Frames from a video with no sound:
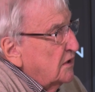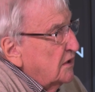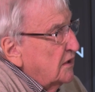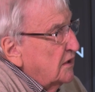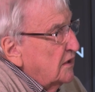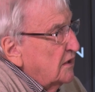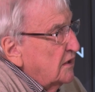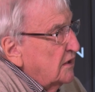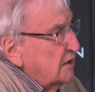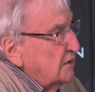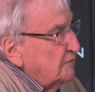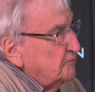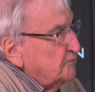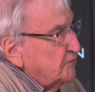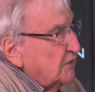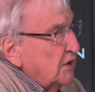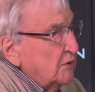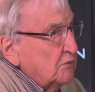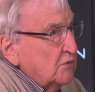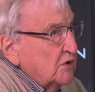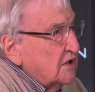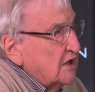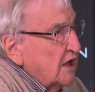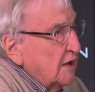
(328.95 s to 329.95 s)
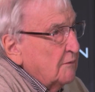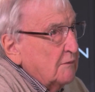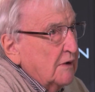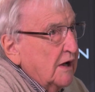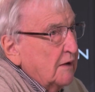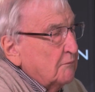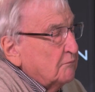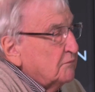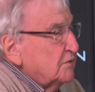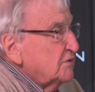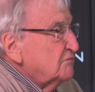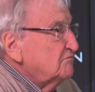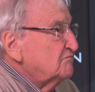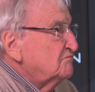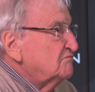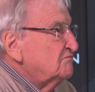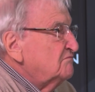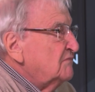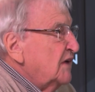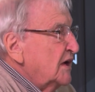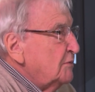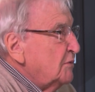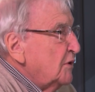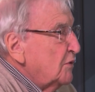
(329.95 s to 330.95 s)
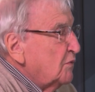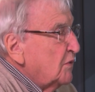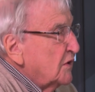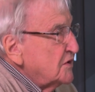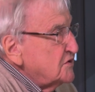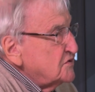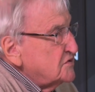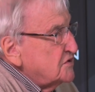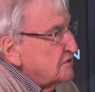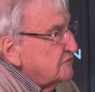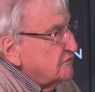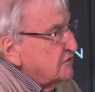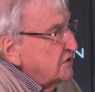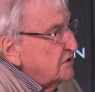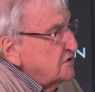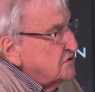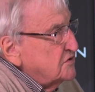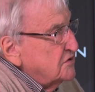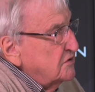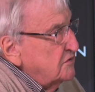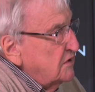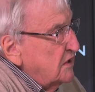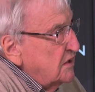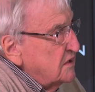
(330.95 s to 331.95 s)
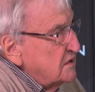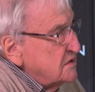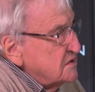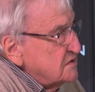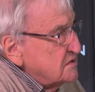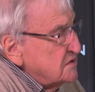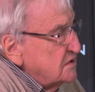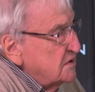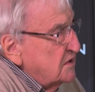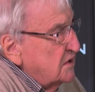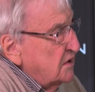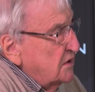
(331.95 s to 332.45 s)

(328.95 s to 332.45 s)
It would come up maybe once every 2 years.